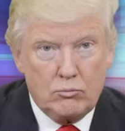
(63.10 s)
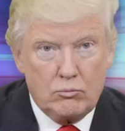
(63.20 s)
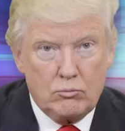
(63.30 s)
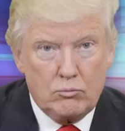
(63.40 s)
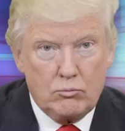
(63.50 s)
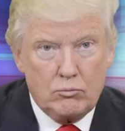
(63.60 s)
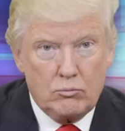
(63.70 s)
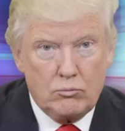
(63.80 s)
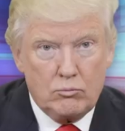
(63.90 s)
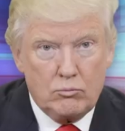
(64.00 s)

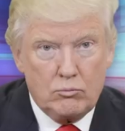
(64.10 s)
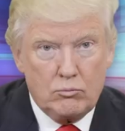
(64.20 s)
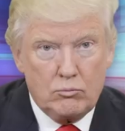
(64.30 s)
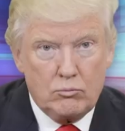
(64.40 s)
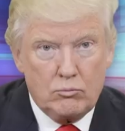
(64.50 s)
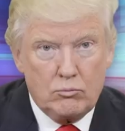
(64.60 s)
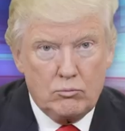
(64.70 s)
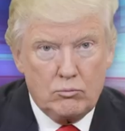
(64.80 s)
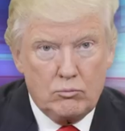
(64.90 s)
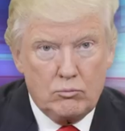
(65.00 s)

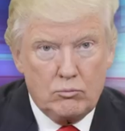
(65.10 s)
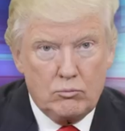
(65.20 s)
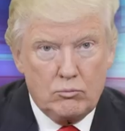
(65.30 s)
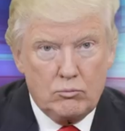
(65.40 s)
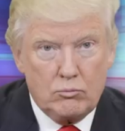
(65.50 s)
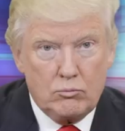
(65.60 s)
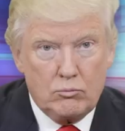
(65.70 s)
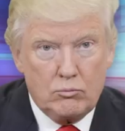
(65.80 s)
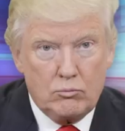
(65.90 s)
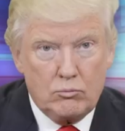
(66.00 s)

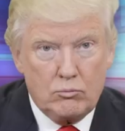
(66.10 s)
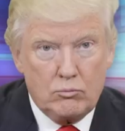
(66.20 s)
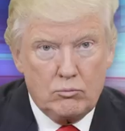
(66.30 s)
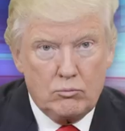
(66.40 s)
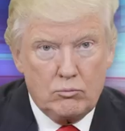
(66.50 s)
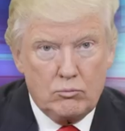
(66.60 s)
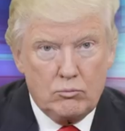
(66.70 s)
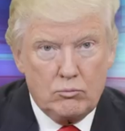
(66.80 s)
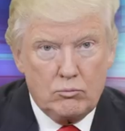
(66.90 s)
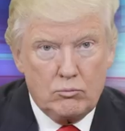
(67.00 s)

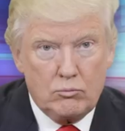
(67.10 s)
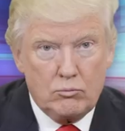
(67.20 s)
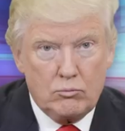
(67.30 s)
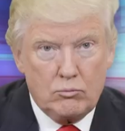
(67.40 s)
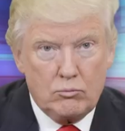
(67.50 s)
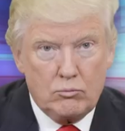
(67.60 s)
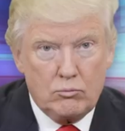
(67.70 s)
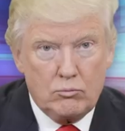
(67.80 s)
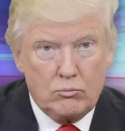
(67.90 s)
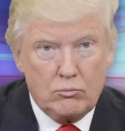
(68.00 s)

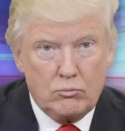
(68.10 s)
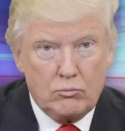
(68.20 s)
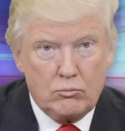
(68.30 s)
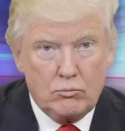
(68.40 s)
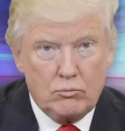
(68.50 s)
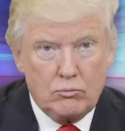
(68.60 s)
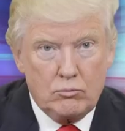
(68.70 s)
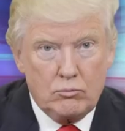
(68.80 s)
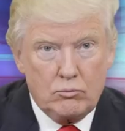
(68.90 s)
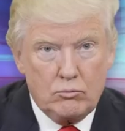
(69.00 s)

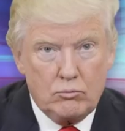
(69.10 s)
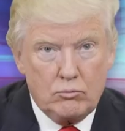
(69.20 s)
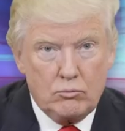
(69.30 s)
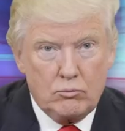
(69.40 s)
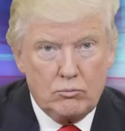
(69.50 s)
(silent)